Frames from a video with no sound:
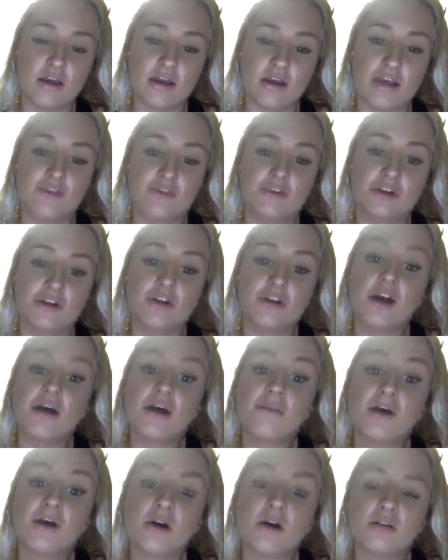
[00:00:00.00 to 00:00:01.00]
If you're
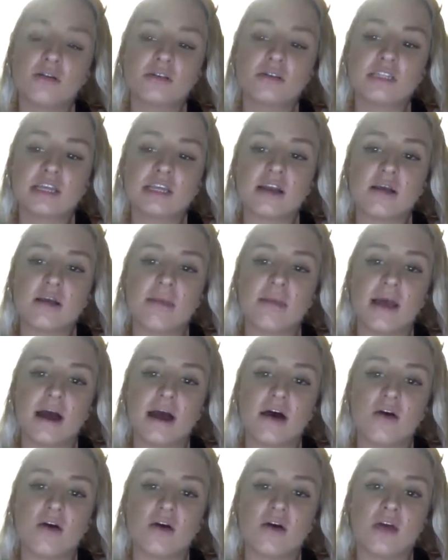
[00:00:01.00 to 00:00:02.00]
not posting
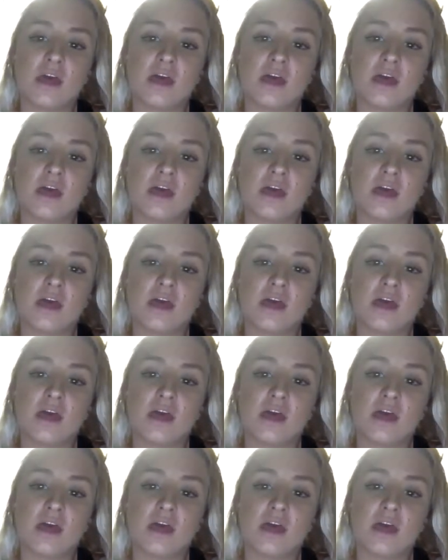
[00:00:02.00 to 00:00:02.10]
about